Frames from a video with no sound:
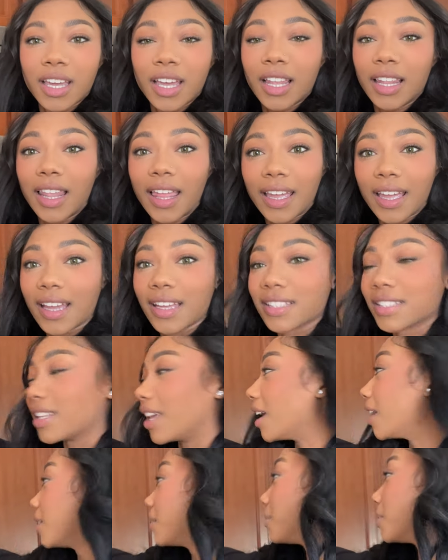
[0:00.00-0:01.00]
like I
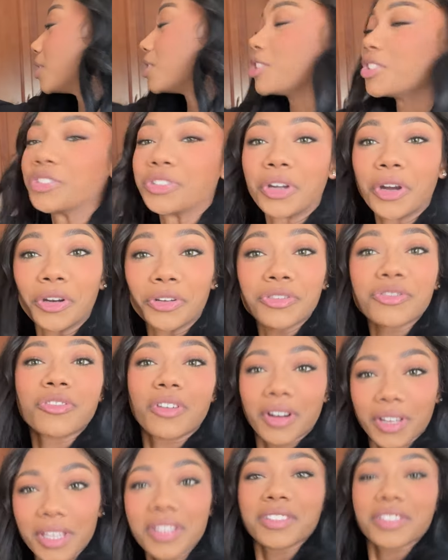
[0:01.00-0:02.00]
said, bitches are
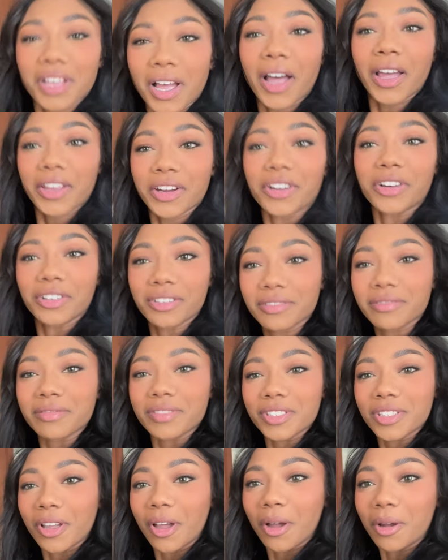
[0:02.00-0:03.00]
drunk and tired.
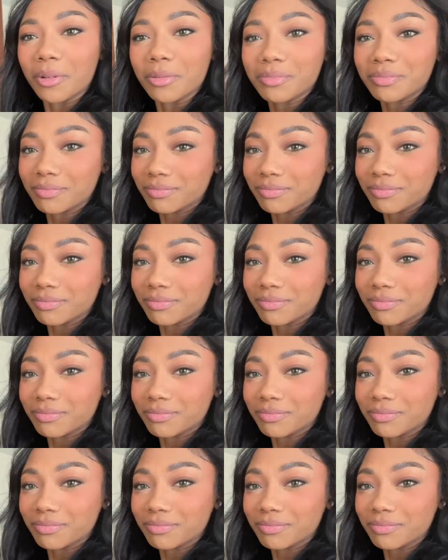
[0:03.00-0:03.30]
So,